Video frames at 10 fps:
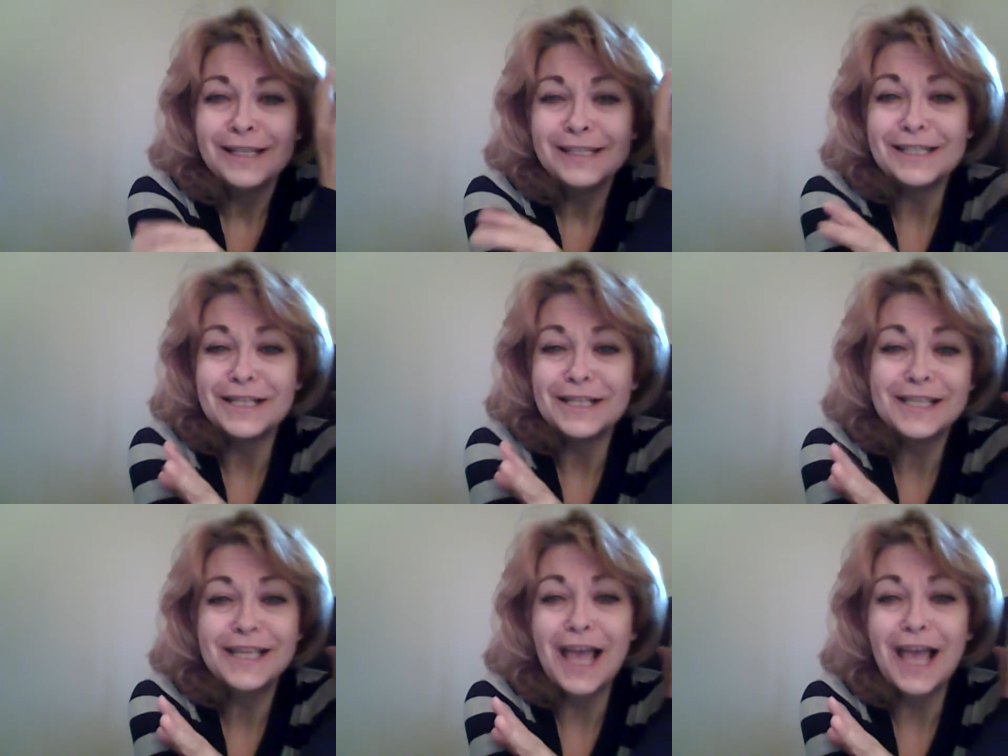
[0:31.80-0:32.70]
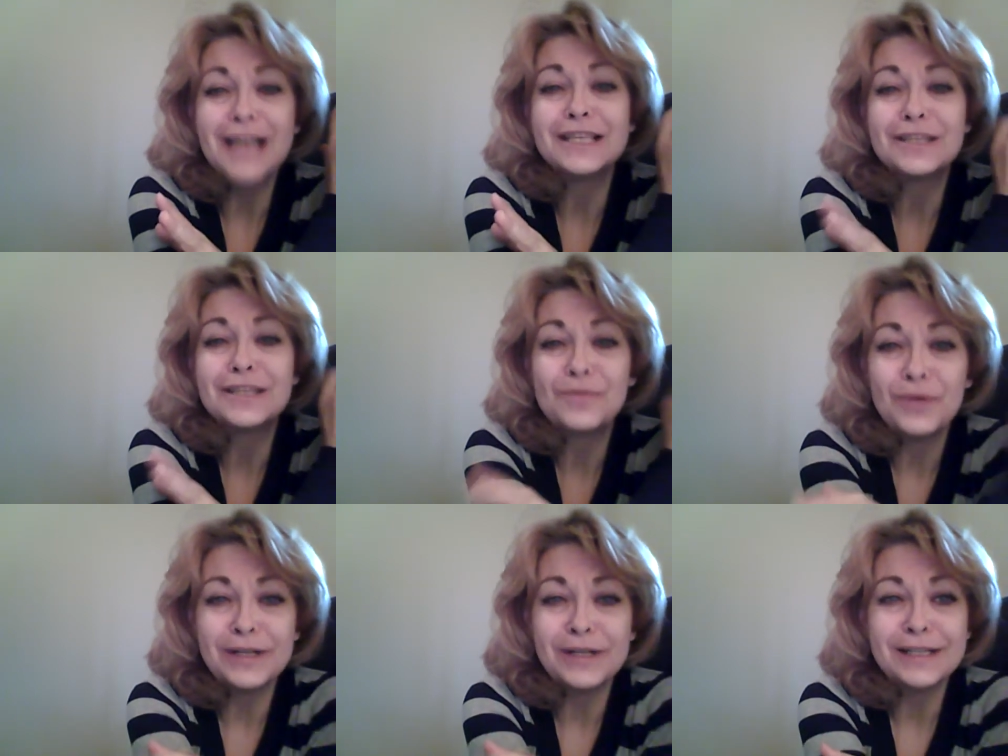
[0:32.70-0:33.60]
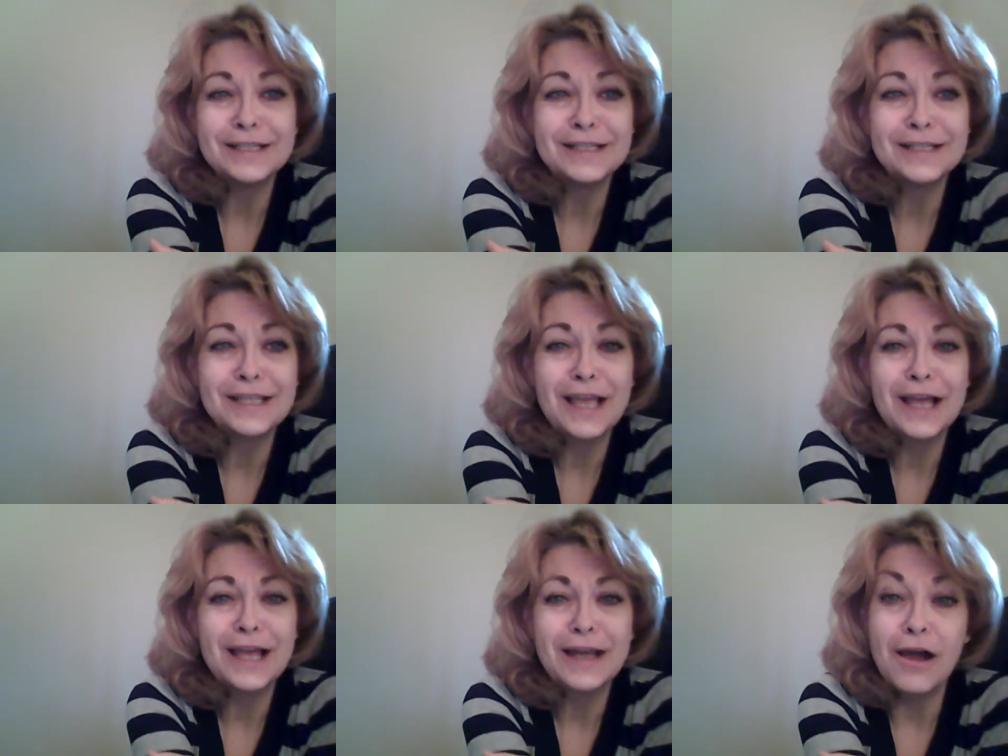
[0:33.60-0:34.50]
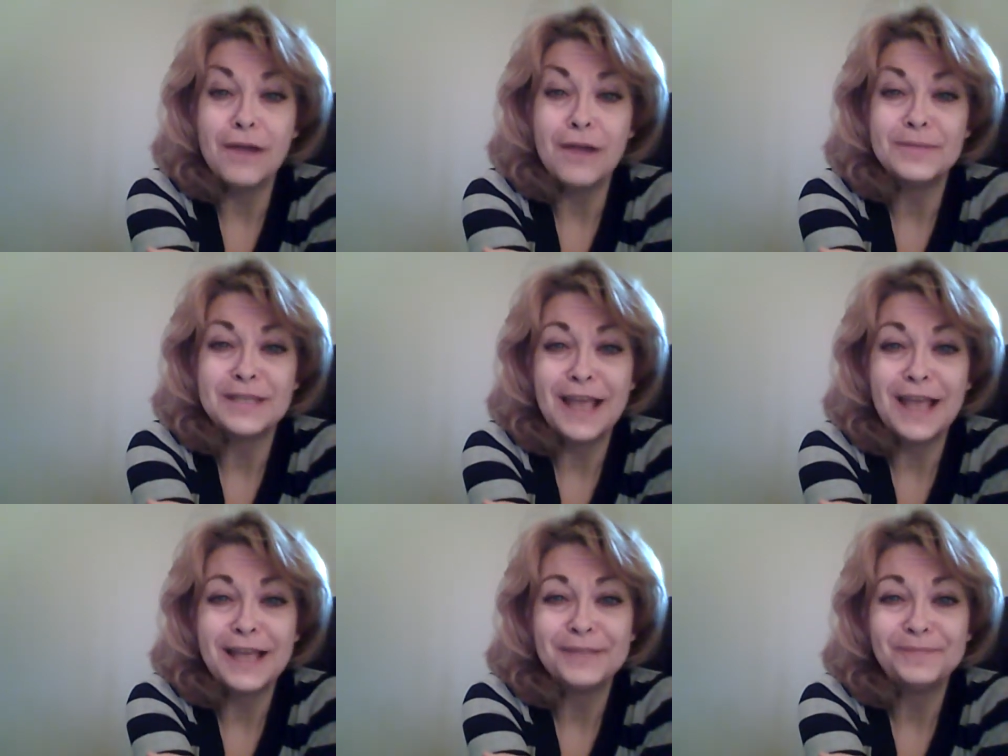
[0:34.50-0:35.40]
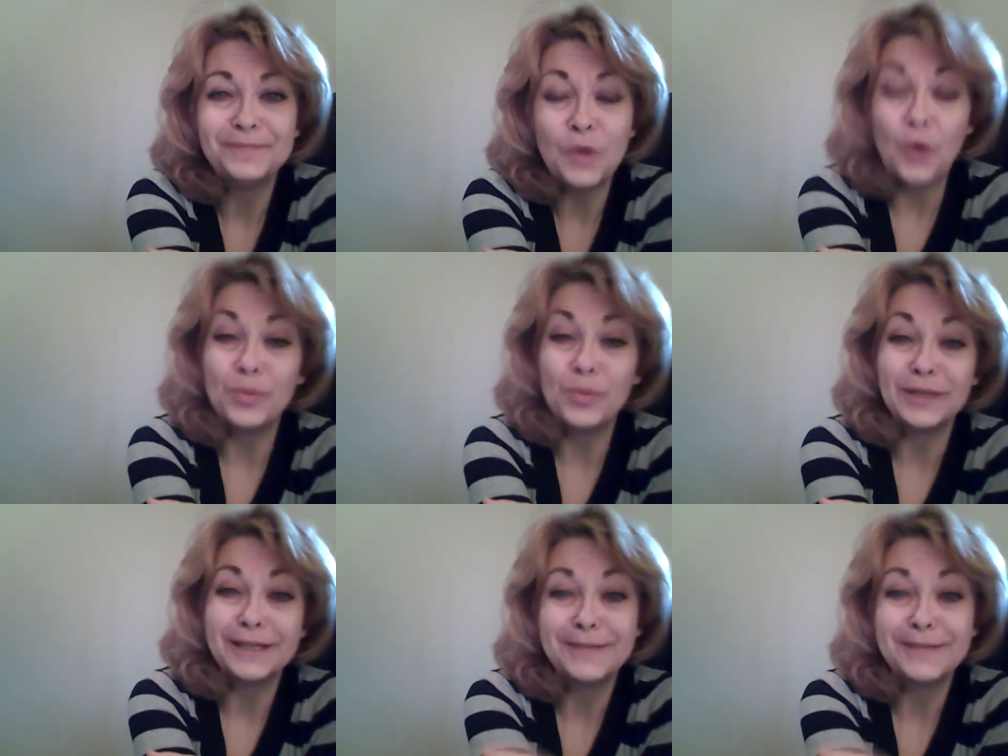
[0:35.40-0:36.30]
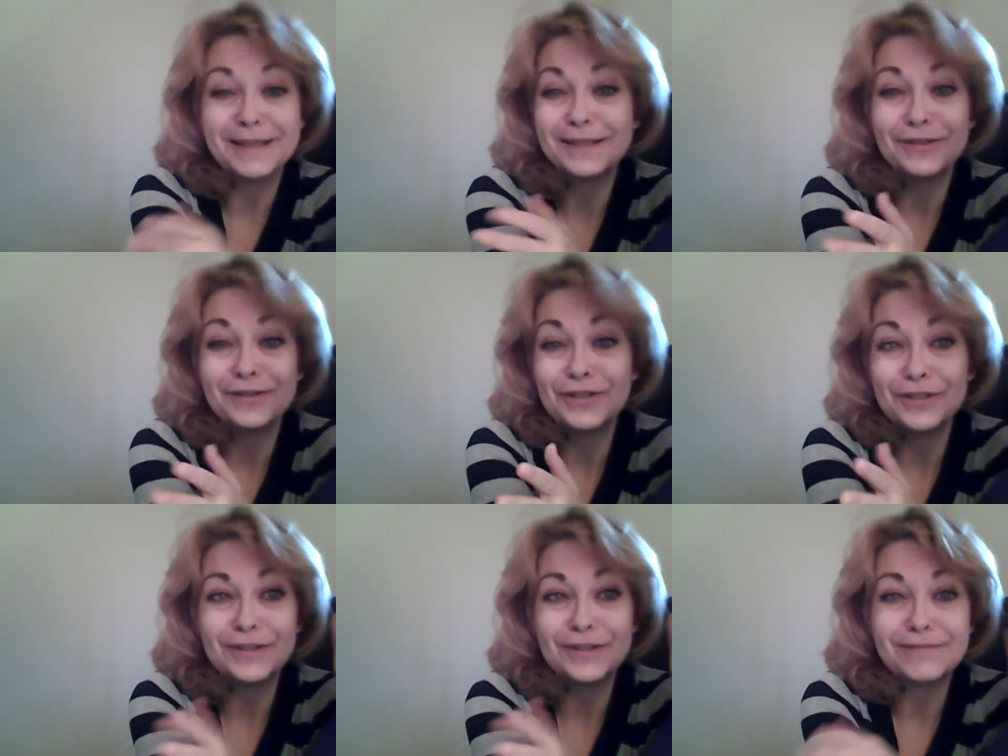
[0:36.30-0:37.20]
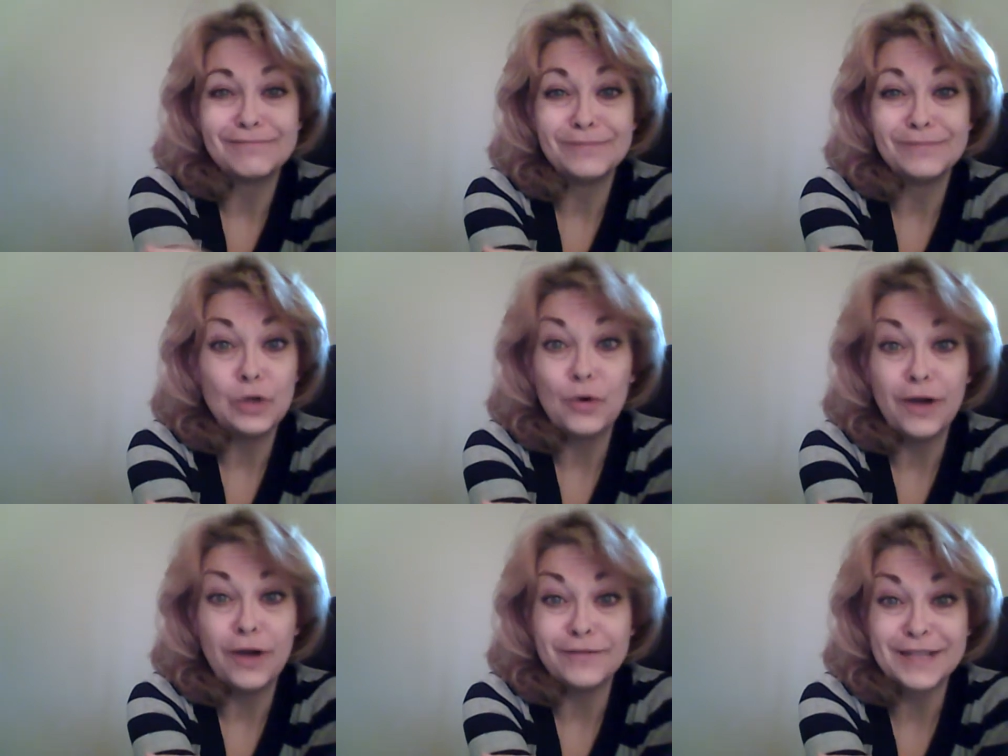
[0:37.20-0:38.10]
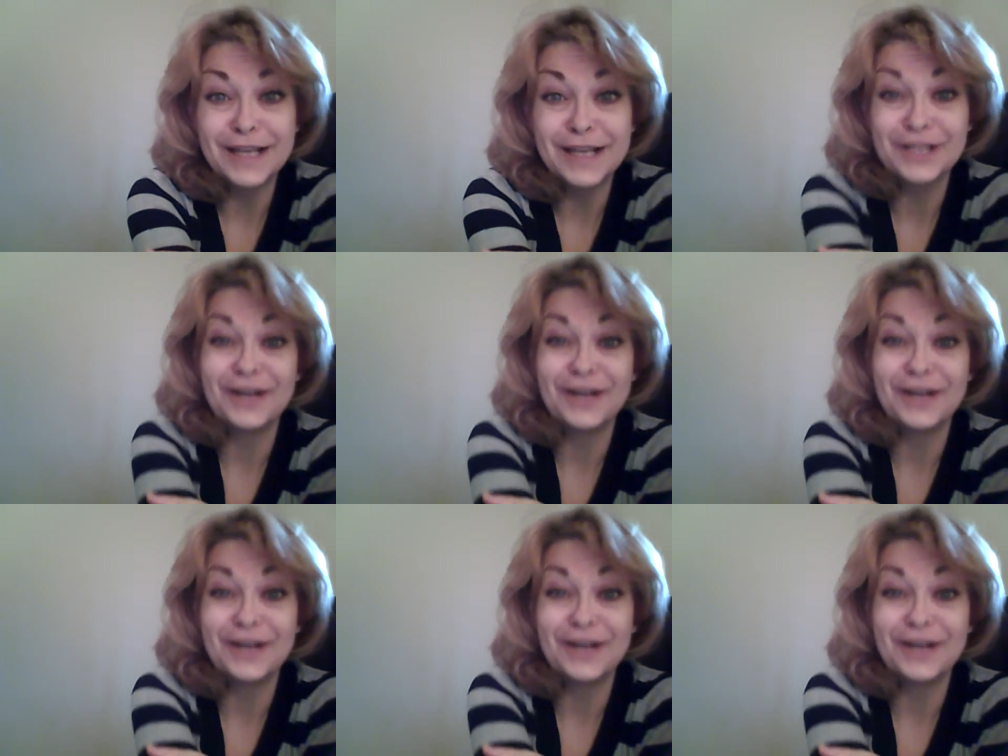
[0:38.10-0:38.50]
discuss what it is that I'm saying openly because there's just no conversation